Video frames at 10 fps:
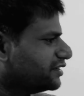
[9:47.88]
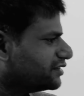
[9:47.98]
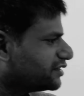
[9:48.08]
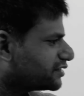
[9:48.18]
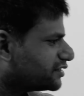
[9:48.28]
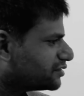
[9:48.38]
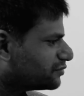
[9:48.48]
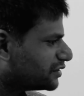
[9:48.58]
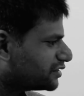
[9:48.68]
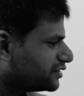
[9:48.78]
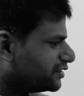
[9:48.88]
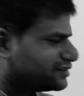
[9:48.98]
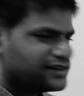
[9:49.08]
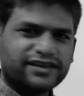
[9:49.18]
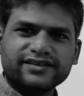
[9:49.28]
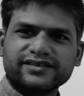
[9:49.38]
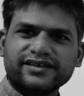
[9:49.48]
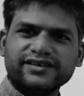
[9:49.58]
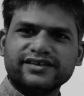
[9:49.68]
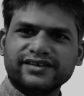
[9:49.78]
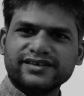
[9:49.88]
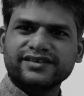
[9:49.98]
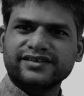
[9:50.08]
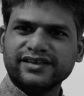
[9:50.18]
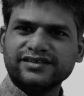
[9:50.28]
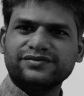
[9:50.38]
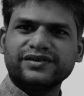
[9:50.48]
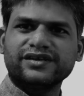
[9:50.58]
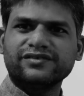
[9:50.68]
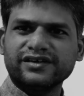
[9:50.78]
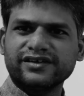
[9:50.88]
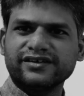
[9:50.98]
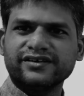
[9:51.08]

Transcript: in that case, one can easily understand it does such frequent